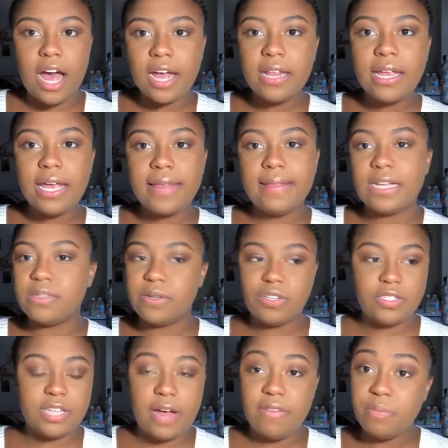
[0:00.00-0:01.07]
ugly and that's why she
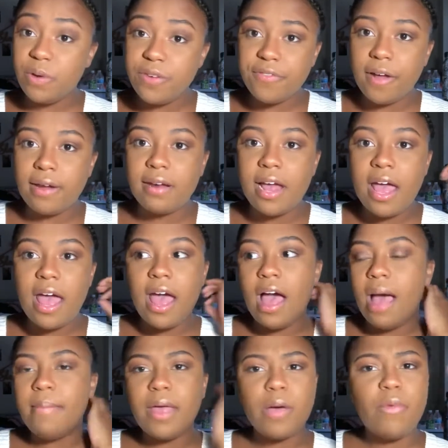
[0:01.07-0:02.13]
doesn't have a boyfriend,
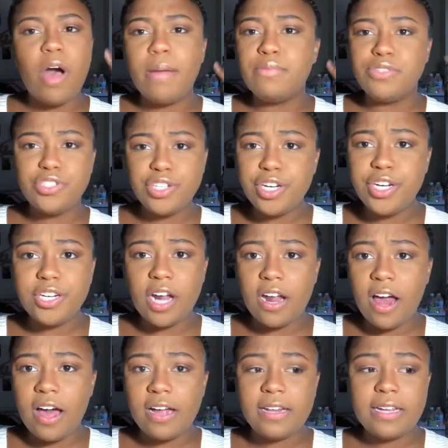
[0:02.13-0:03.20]
I'm like, well, I'm sure you're not
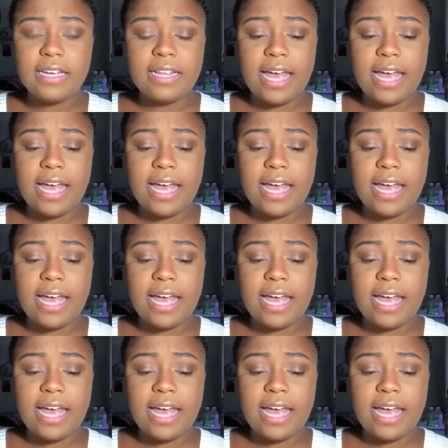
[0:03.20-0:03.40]
ugly.